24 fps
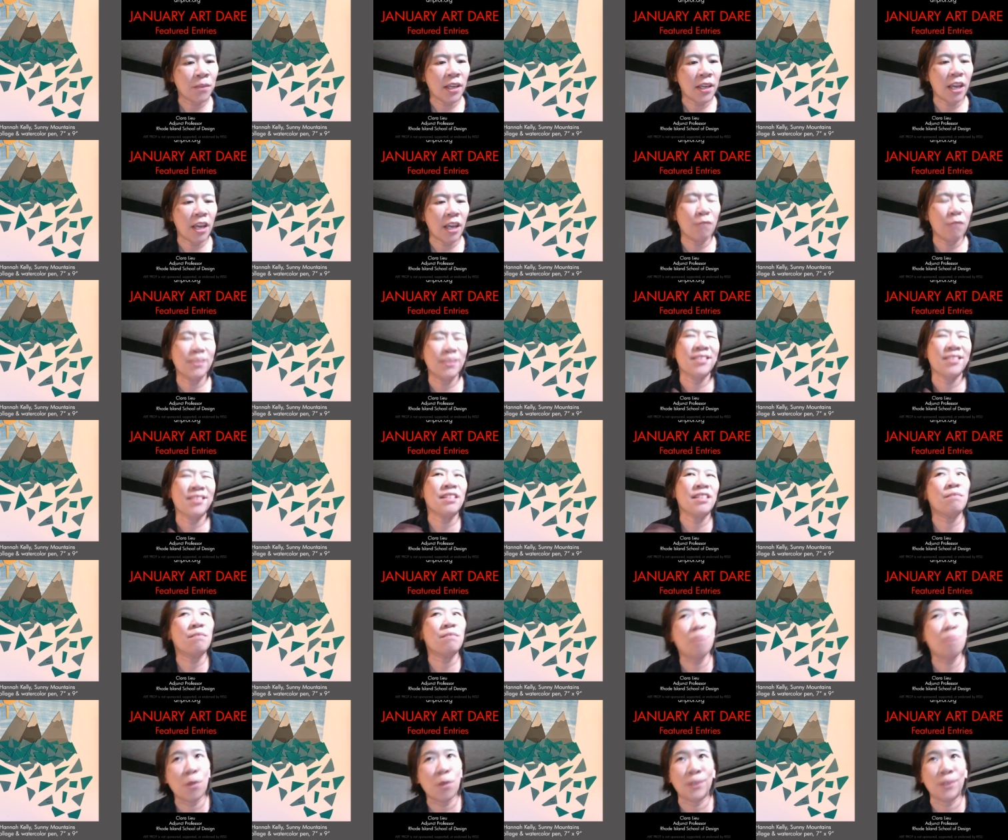it would
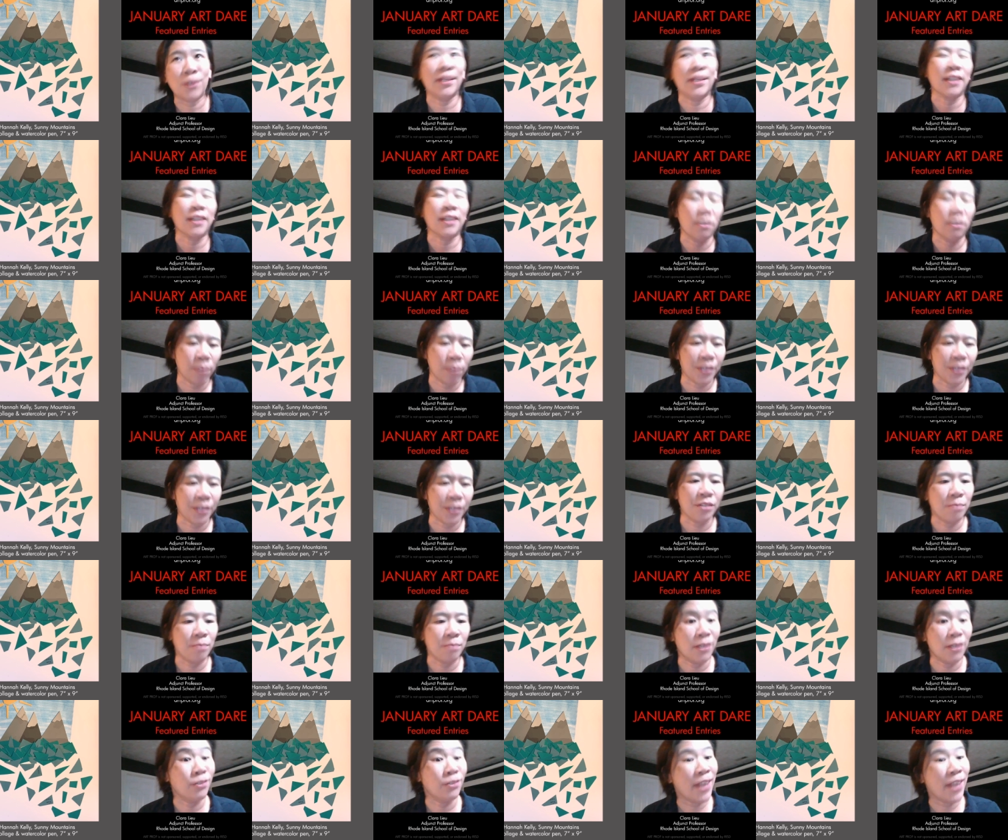seem more like a run of the
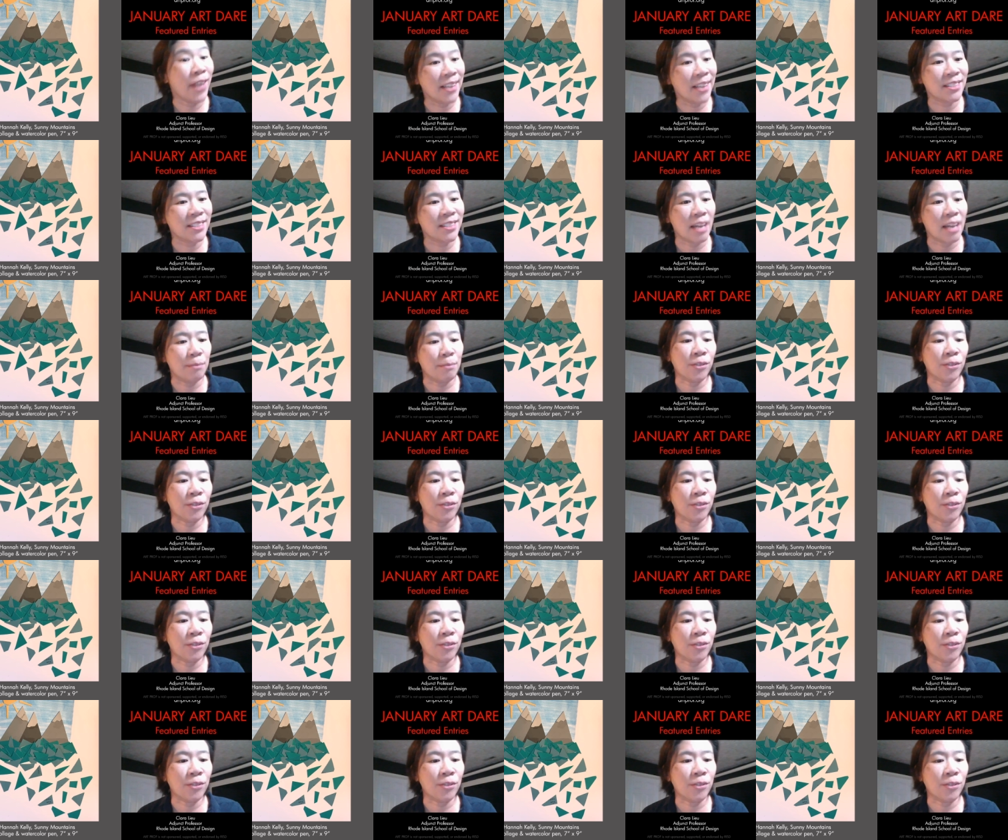mill landscape.